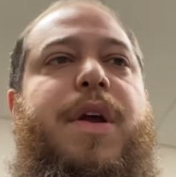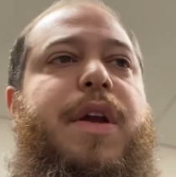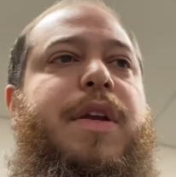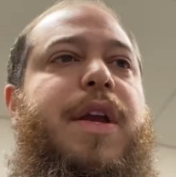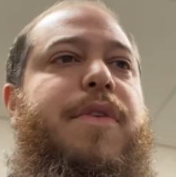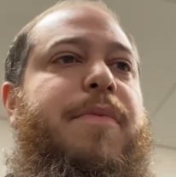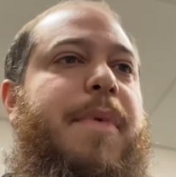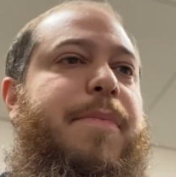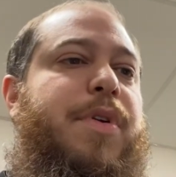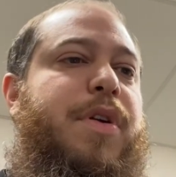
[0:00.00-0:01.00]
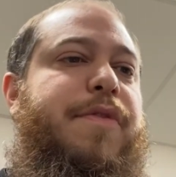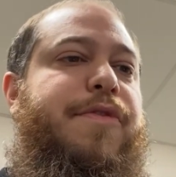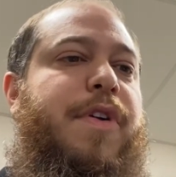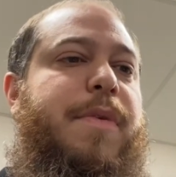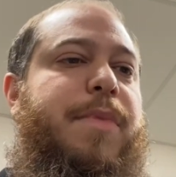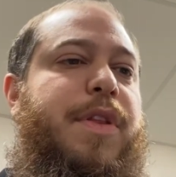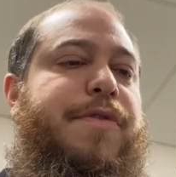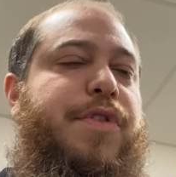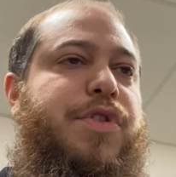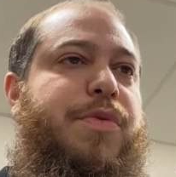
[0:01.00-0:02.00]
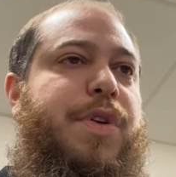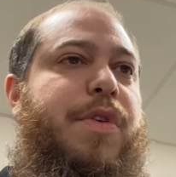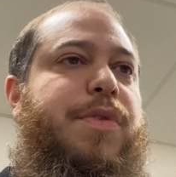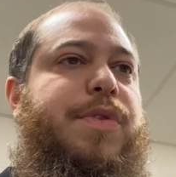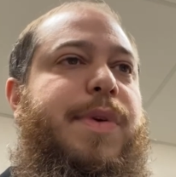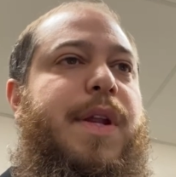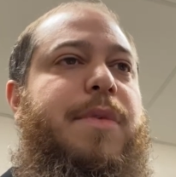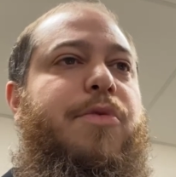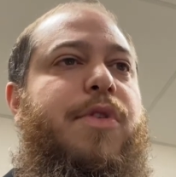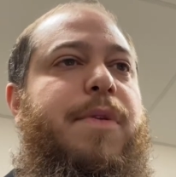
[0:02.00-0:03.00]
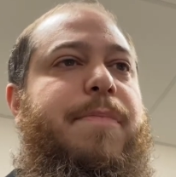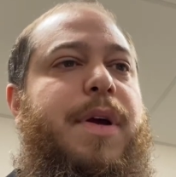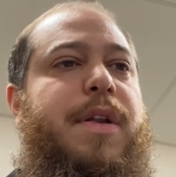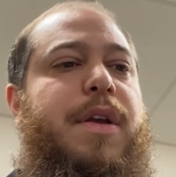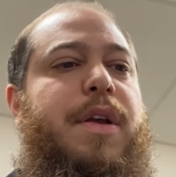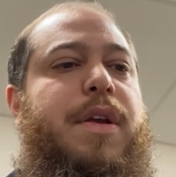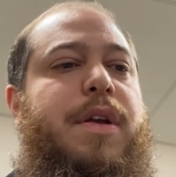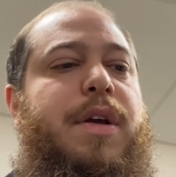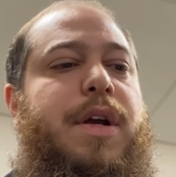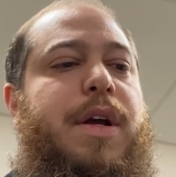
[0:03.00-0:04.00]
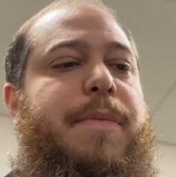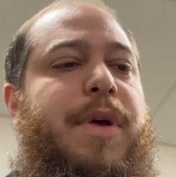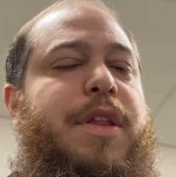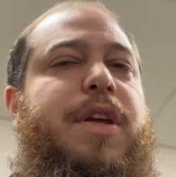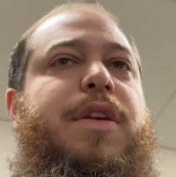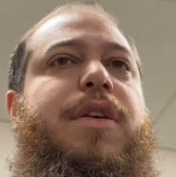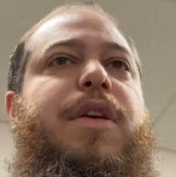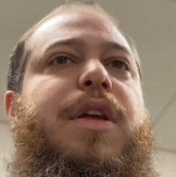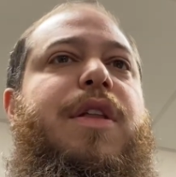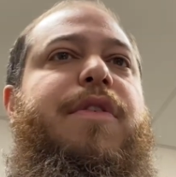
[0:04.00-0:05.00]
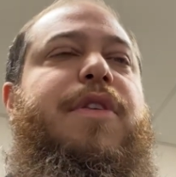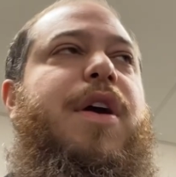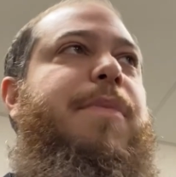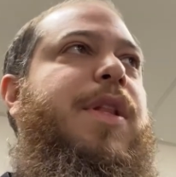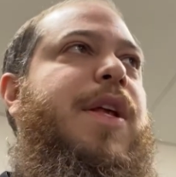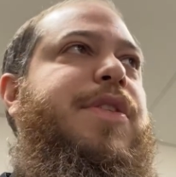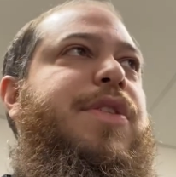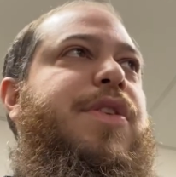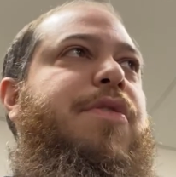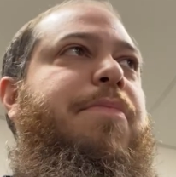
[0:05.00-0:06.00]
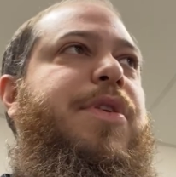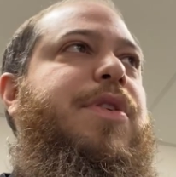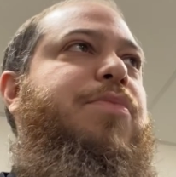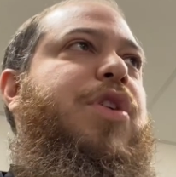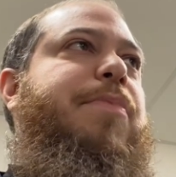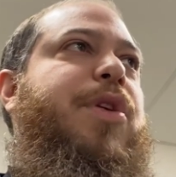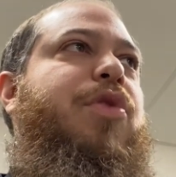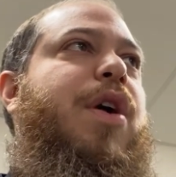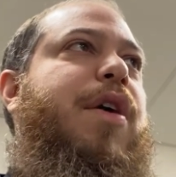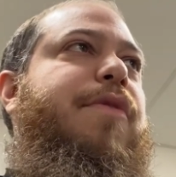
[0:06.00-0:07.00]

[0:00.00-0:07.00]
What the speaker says: I can't remember if in the future we go into it anymore, but I think in the coming lessons there will be some jumping around